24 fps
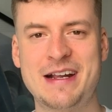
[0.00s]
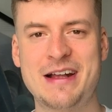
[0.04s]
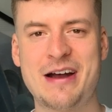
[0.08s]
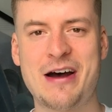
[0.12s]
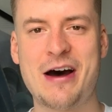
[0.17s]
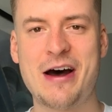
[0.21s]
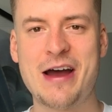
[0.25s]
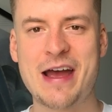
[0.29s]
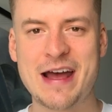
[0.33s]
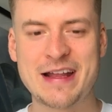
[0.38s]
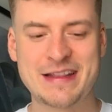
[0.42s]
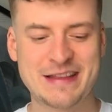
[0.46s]

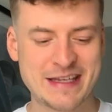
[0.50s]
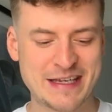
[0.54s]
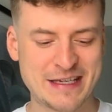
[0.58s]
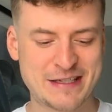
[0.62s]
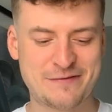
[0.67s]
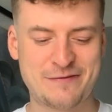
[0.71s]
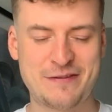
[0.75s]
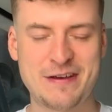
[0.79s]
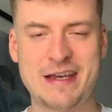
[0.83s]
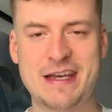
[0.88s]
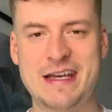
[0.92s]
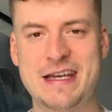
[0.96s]
I had these
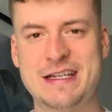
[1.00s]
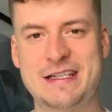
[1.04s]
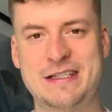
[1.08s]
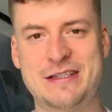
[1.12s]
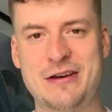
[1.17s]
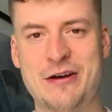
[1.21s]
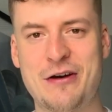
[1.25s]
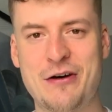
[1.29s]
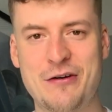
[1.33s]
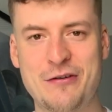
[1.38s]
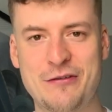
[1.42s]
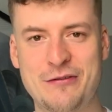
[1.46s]
fears
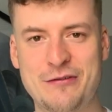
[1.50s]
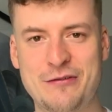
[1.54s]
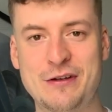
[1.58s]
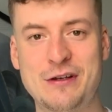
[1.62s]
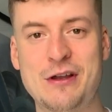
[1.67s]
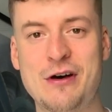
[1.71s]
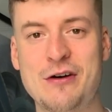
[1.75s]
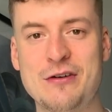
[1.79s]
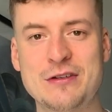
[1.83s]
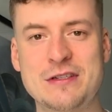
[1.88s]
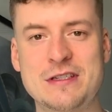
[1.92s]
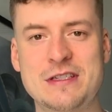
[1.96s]
of
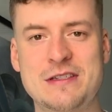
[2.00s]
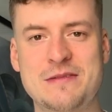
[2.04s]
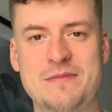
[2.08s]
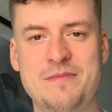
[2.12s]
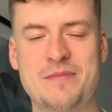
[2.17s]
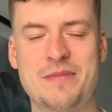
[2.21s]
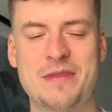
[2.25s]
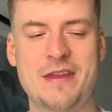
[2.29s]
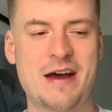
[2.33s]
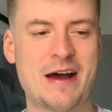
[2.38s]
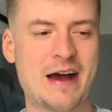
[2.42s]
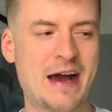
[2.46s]
loss.
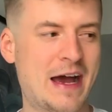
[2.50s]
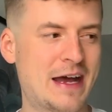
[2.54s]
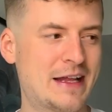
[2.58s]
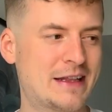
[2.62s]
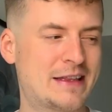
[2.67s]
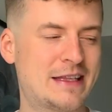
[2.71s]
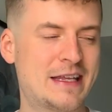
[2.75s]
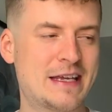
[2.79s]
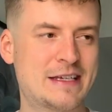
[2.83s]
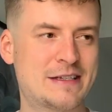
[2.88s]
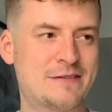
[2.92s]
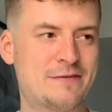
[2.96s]
I
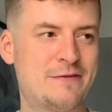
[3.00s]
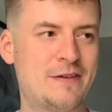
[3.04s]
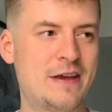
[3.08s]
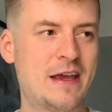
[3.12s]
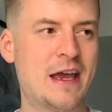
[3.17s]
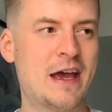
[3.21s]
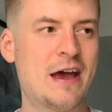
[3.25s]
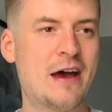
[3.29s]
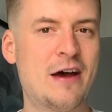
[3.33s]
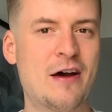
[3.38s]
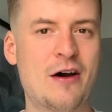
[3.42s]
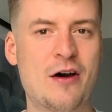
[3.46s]
had this
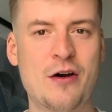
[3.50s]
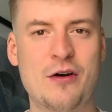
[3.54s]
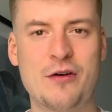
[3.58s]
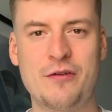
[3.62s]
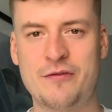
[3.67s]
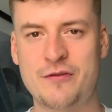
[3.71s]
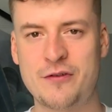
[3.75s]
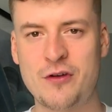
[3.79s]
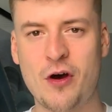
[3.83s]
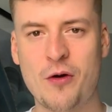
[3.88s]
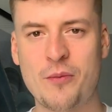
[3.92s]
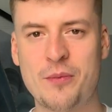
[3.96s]
fear
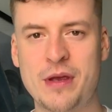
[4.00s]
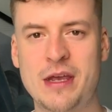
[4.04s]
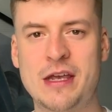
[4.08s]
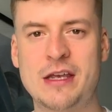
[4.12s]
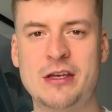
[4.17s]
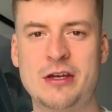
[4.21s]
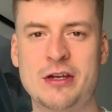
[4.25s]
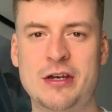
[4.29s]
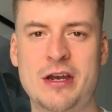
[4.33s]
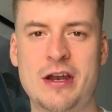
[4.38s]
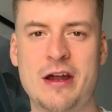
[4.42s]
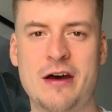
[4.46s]
of not being
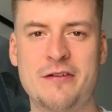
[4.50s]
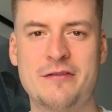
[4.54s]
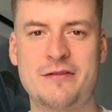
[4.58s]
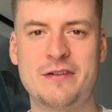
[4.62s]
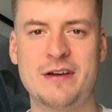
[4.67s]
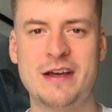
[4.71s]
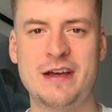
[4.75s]
good enough.